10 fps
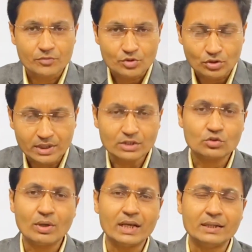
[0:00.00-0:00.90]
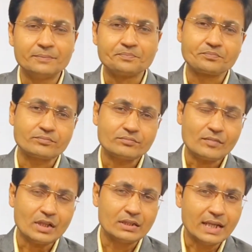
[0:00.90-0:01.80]
that's why
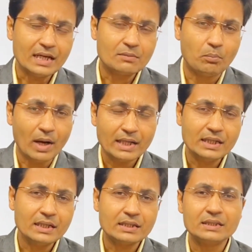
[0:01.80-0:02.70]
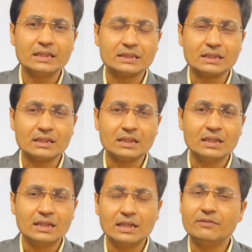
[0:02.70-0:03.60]
that binary creation,
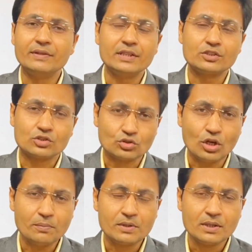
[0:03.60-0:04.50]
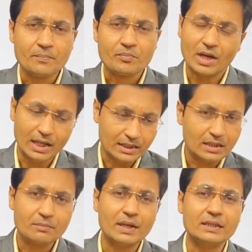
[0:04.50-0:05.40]
if it is stopped
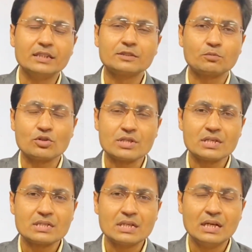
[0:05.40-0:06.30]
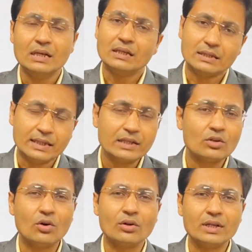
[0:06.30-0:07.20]
either by this process,
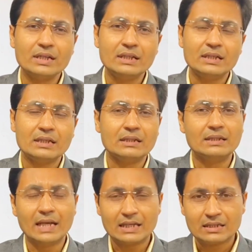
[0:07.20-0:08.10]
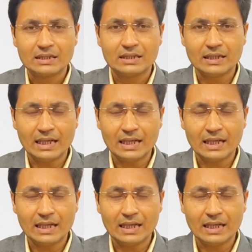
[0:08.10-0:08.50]
then only that